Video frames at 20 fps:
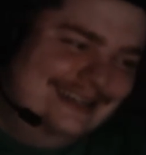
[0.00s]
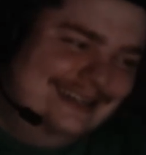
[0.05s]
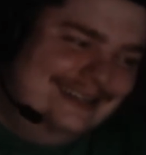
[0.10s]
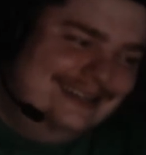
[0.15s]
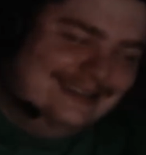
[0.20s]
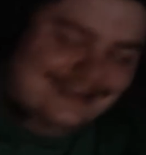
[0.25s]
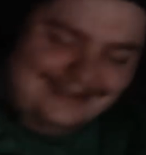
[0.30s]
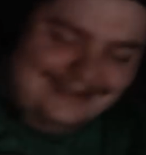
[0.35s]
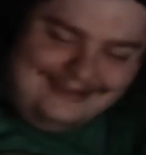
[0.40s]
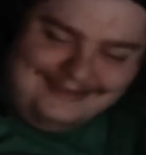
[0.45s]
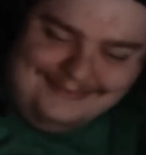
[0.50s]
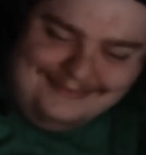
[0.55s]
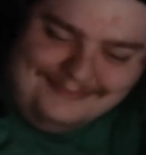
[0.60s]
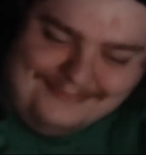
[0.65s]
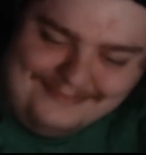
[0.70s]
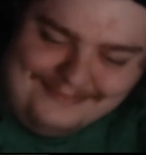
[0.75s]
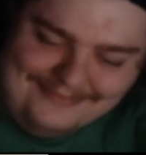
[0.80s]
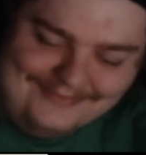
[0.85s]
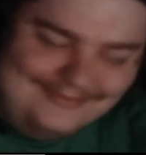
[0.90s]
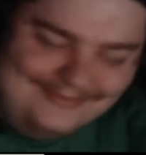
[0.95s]
That
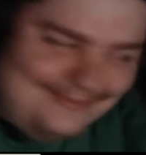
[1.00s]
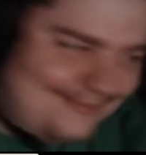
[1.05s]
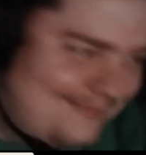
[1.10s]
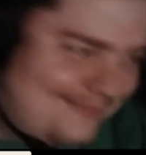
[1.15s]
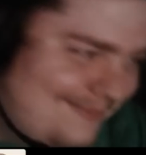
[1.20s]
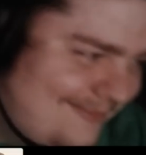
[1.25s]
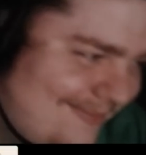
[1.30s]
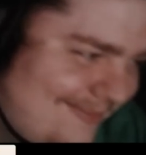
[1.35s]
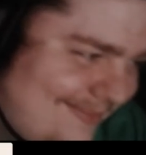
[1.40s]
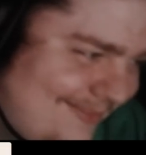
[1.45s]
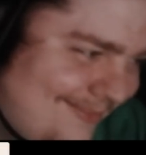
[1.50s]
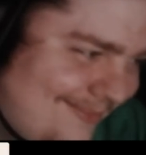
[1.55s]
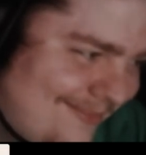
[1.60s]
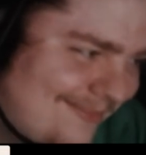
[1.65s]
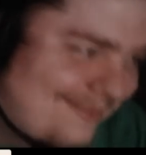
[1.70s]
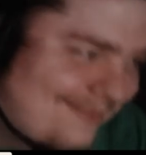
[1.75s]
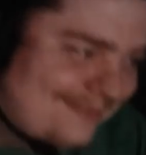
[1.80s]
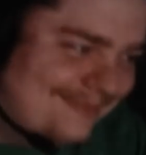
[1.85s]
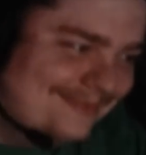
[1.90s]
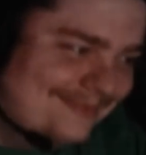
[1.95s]
was probably
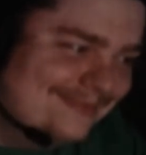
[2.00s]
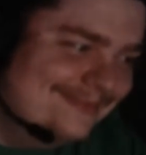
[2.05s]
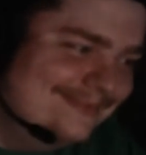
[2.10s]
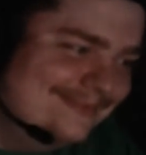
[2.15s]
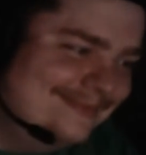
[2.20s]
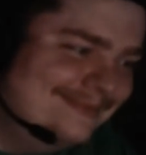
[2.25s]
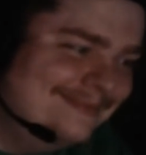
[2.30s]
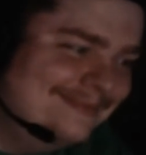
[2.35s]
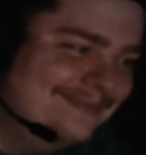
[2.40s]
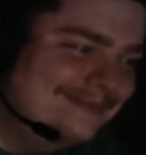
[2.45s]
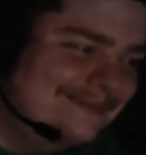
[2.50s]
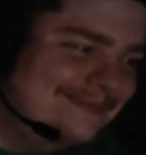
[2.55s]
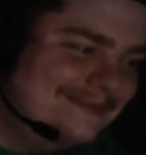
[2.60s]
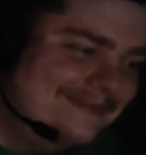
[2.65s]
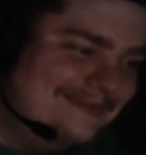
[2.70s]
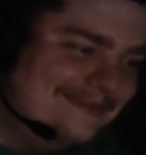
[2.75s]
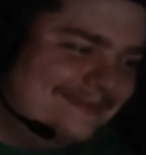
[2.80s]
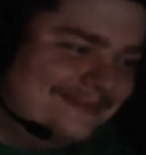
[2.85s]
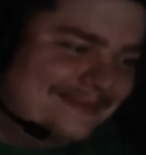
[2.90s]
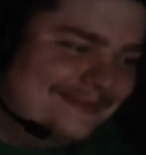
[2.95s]
you going
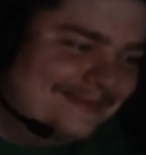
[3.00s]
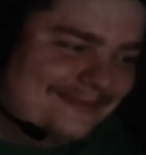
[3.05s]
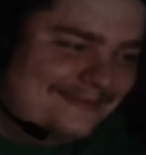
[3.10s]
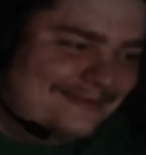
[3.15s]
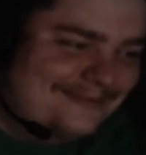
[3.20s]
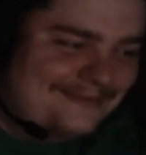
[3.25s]
from